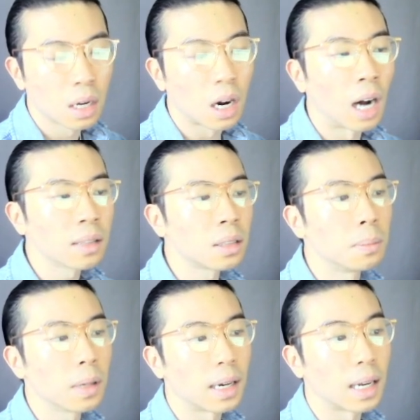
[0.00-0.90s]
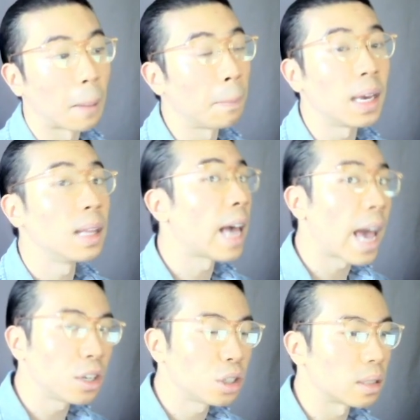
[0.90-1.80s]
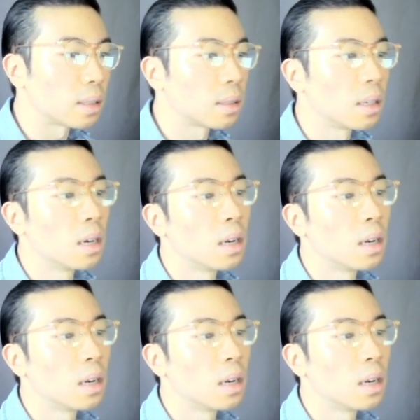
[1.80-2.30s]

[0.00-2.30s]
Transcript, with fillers: contemplating, being anxious,